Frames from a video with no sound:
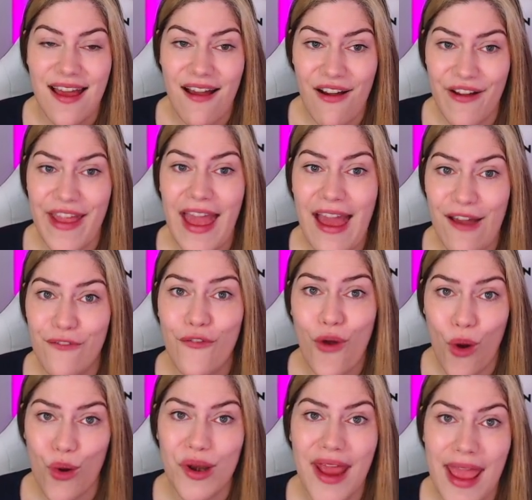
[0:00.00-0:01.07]
I have
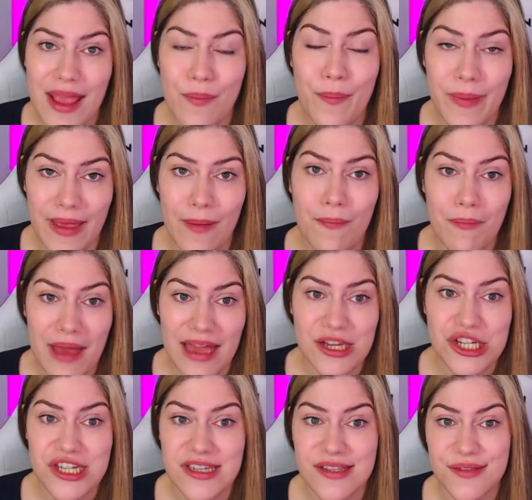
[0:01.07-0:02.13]
gone a bit
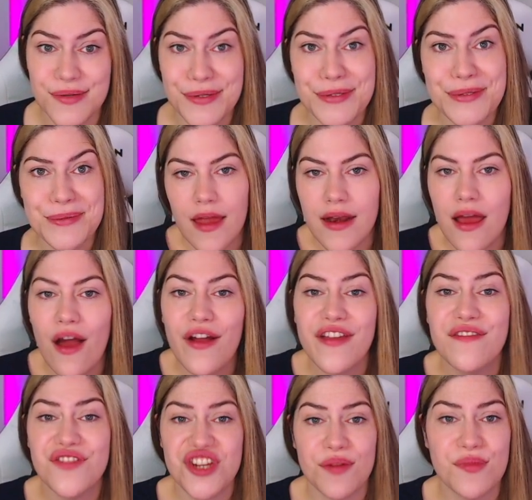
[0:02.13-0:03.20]
bat-shizzle and I
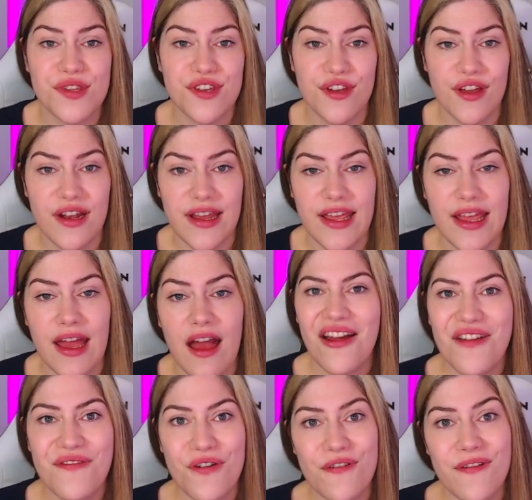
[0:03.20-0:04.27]
have jumped early. I
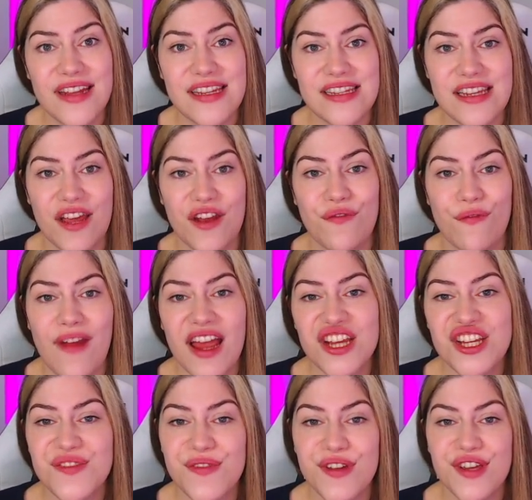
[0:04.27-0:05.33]
have already done
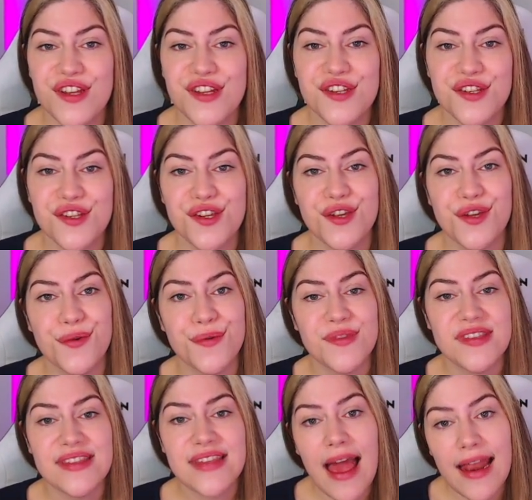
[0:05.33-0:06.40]
Rashford to
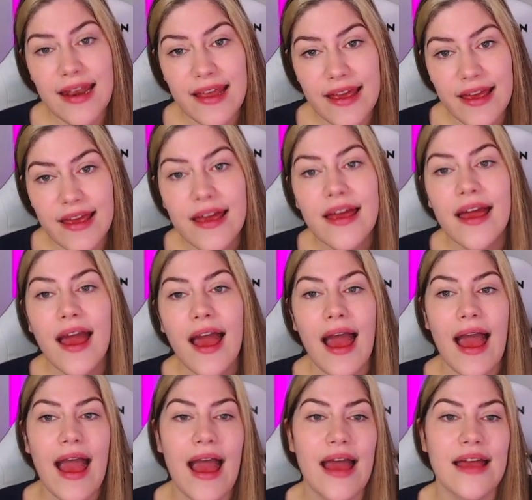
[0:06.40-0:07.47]
Salah
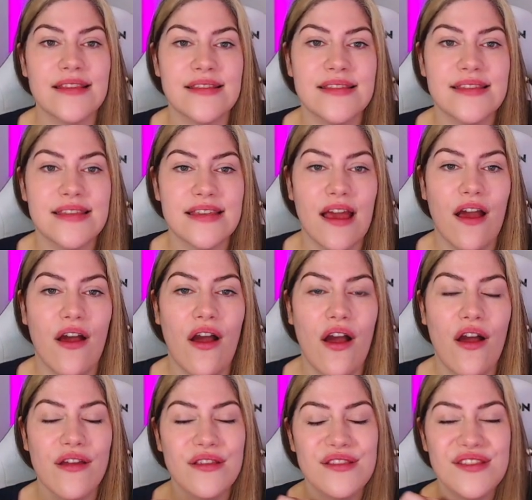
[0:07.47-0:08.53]
and
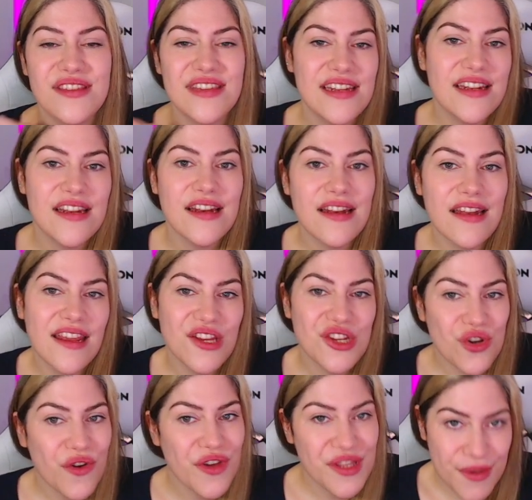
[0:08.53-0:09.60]
I didn't
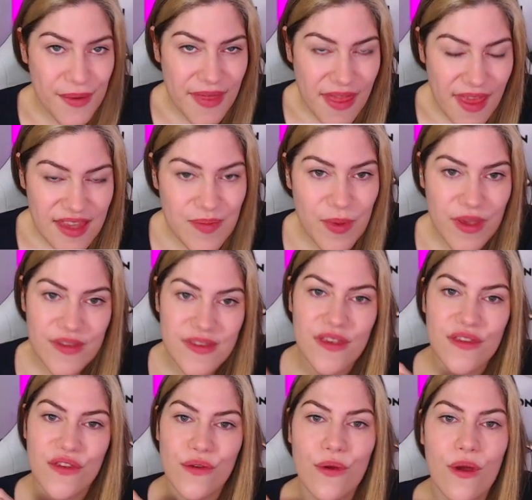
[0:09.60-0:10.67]
enjoy doing this because,
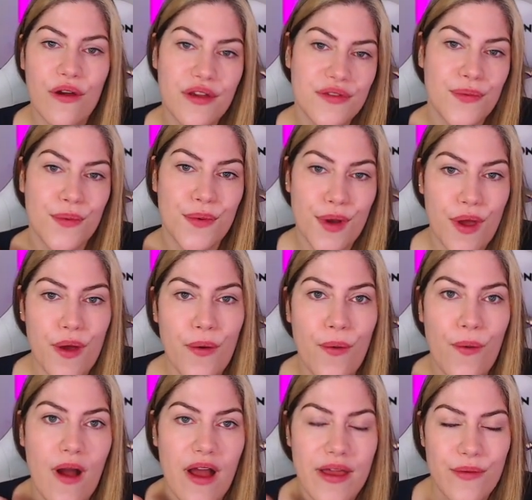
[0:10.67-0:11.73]
as you guys will
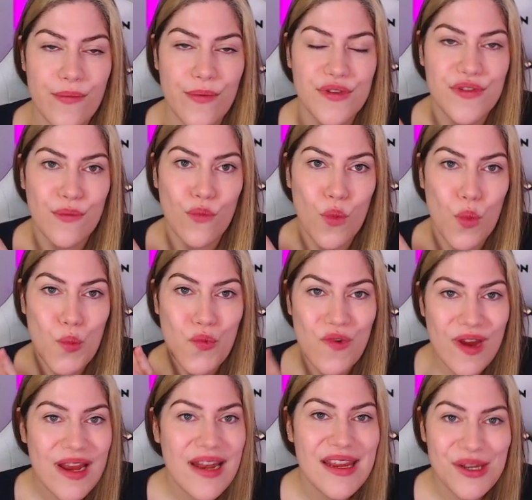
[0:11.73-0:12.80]
know, I was
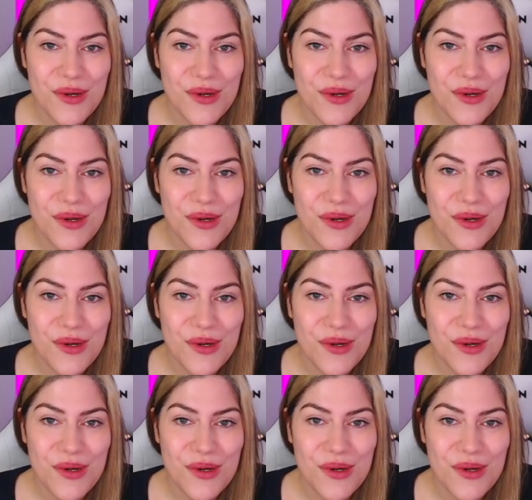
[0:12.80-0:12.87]
really